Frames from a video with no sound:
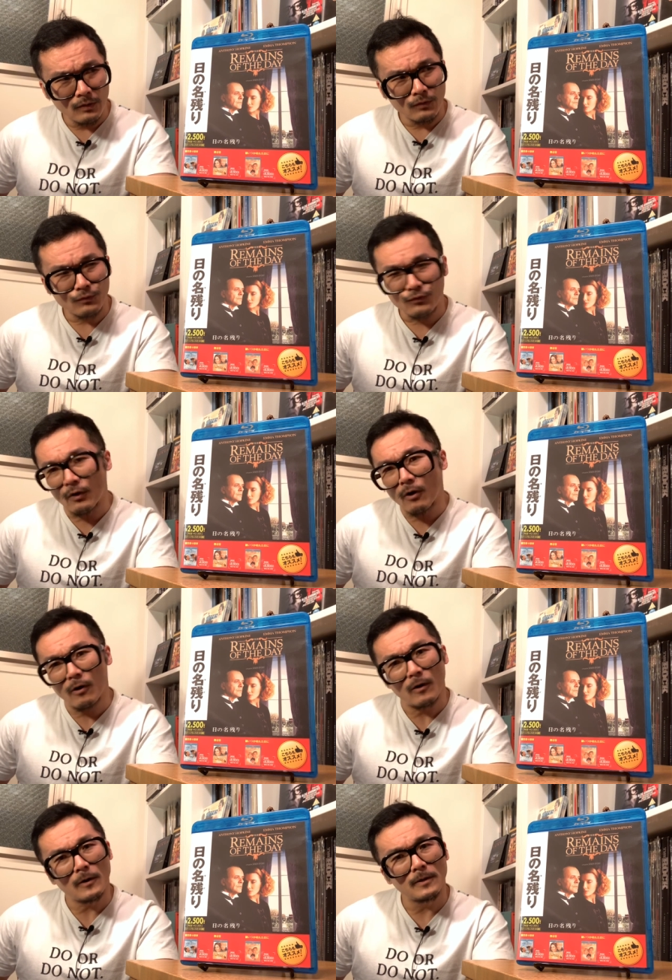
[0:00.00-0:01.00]

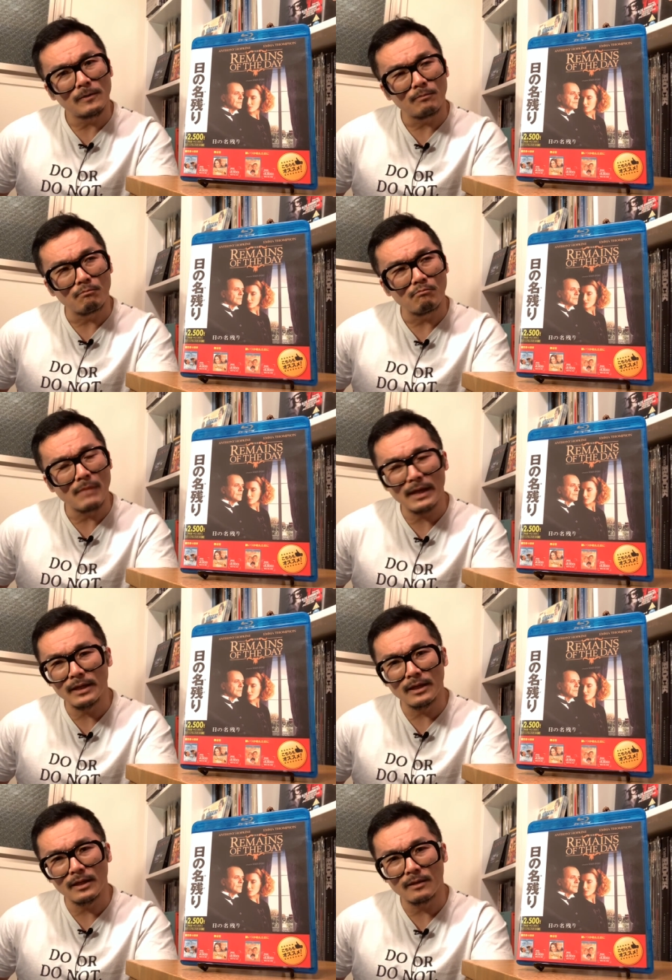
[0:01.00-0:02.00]
saw
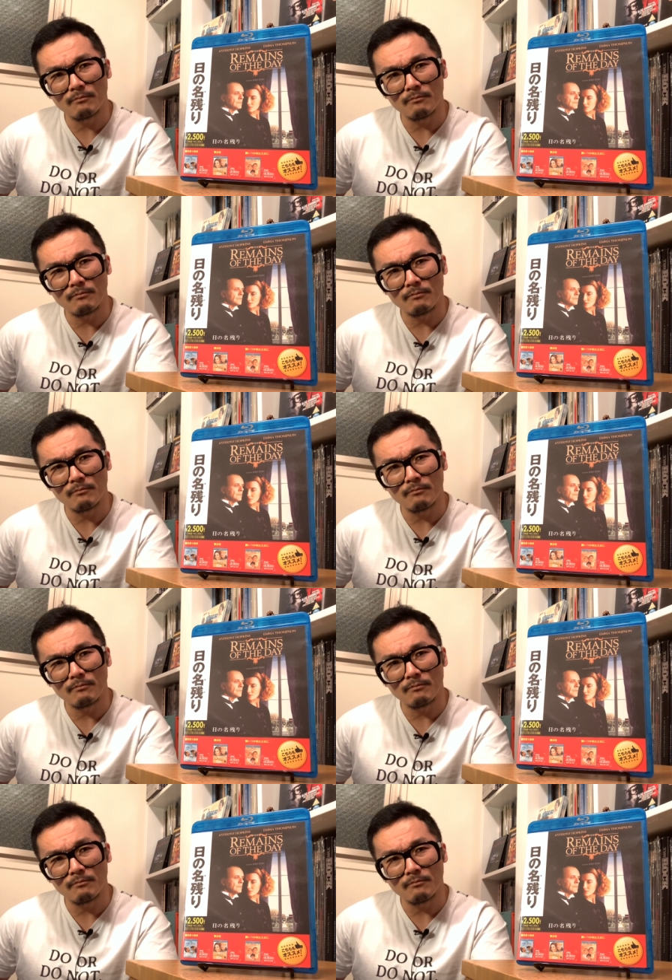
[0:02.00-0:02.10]
many,